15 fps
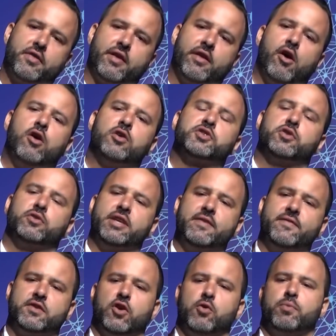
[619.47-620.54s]
it also
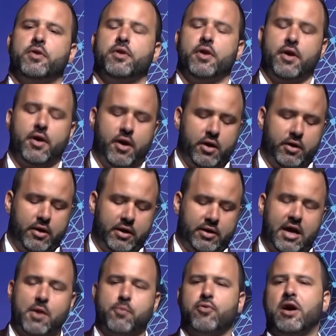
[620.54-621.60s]
leaves open a
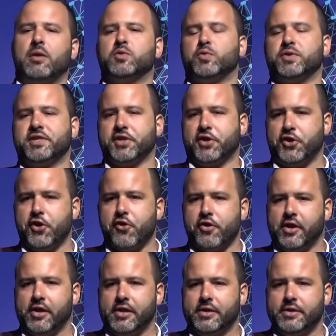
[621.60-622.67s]
lot of problems with
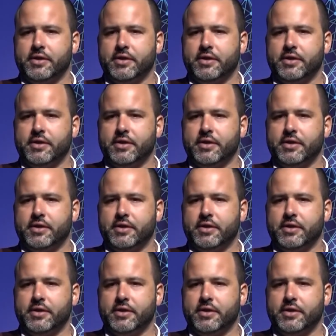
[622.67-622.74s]
security.